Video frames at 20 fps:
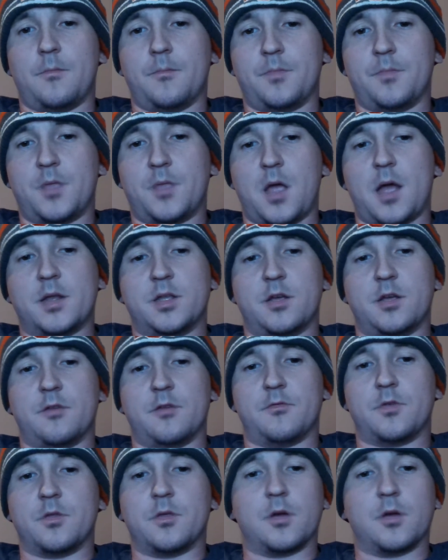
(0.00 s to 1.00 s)
the idea
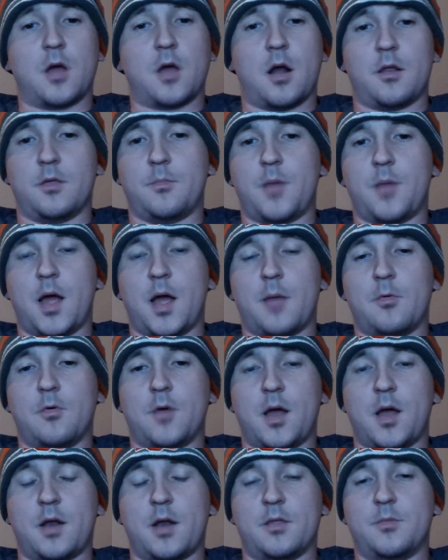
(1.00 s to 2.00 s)
of the God of the
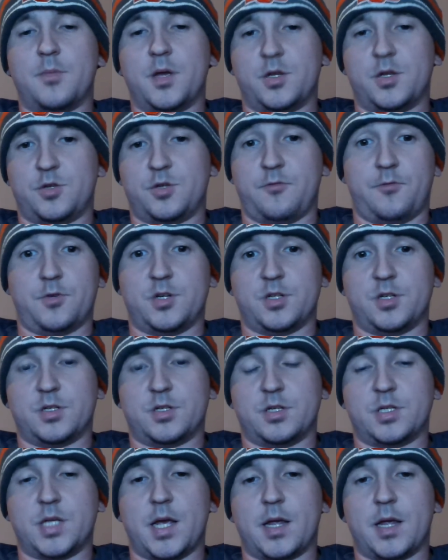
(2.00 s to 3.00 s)
Bible out of the picture for
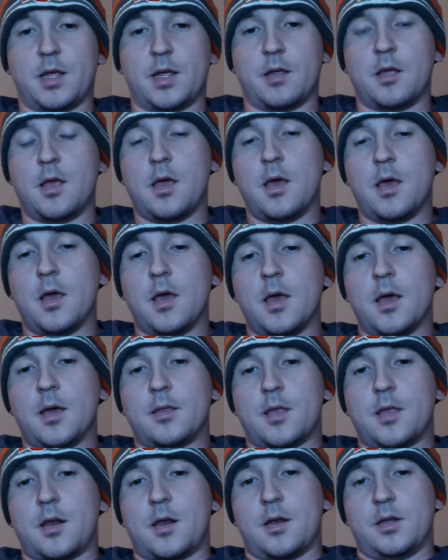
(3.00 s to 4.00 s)
just a second.
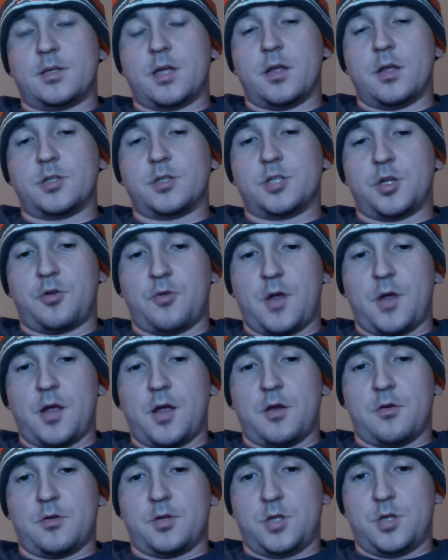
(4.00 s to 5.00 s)
That an intelligent
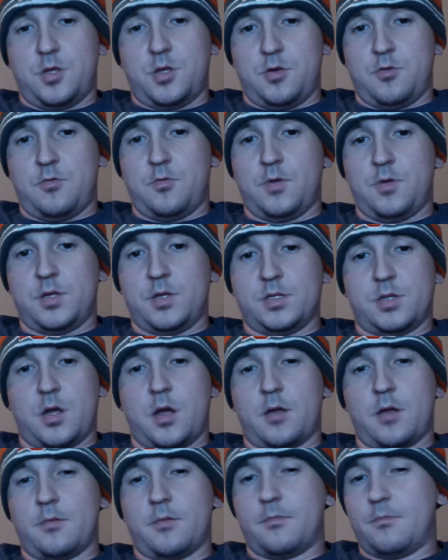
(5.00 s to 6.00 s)
creator to you is
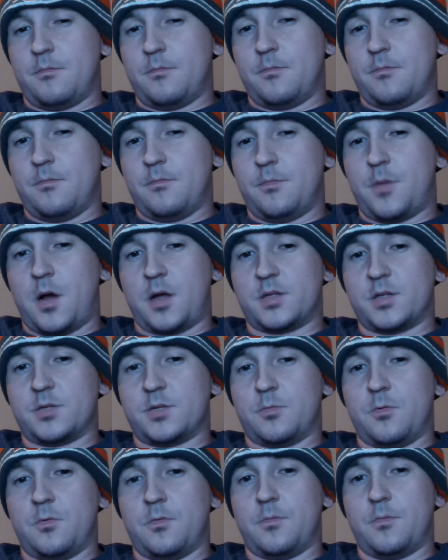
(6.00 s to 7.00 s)
not
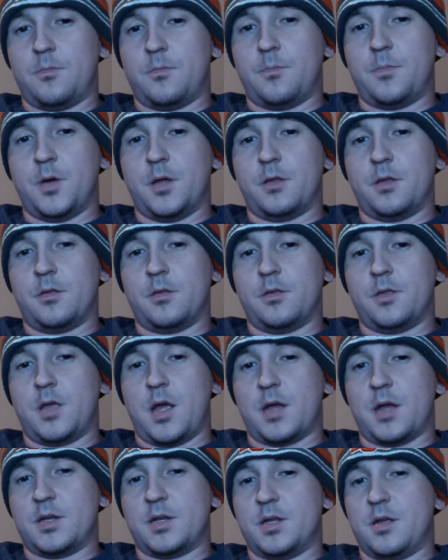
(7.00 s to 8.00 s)
possible, but
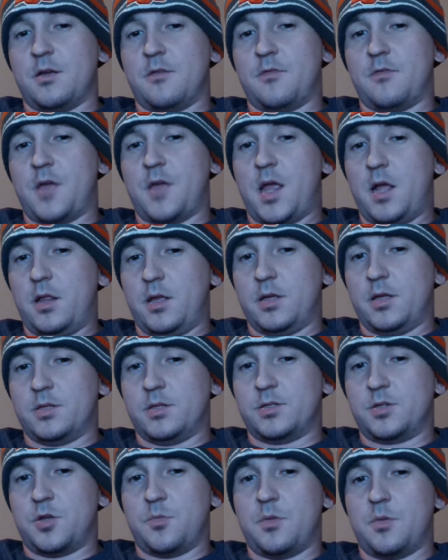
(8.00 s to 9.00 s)
the idea of
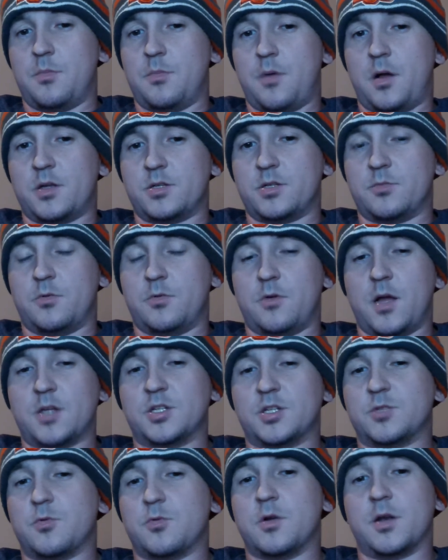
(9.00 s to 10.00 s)
aliens could be possible. I
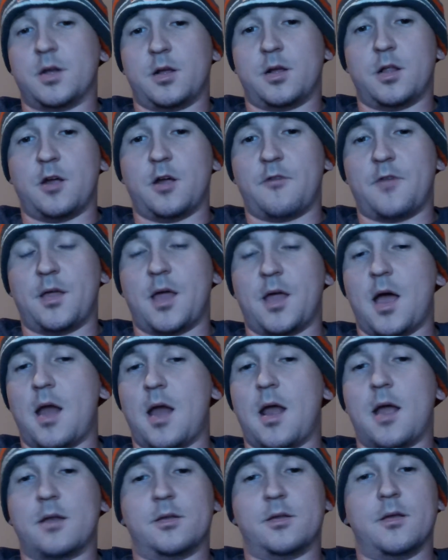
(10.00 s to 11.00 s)
just wanted to clarify that.
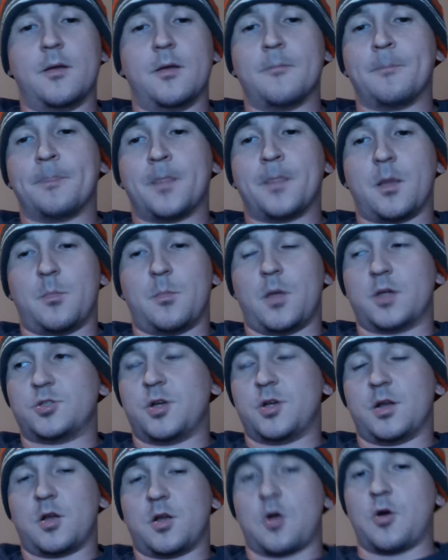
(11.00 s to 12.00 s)
I'm not
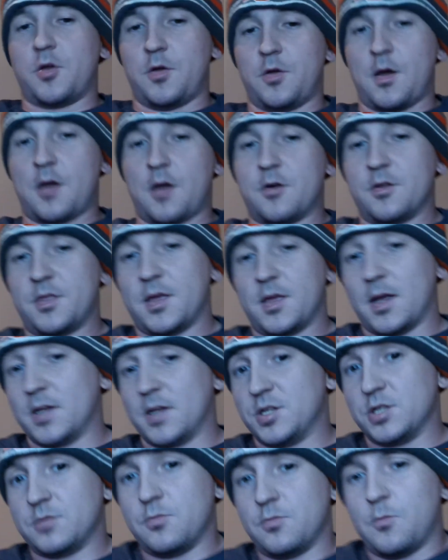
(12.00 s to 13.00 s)
trying to call you out or anything. I
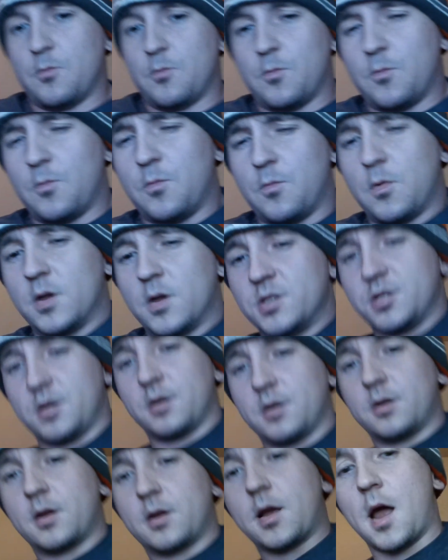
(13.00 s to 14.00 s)
just want you
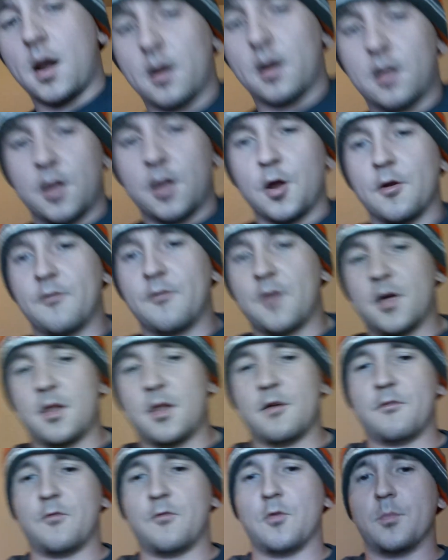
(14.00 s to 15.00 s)
to kind of clarify that for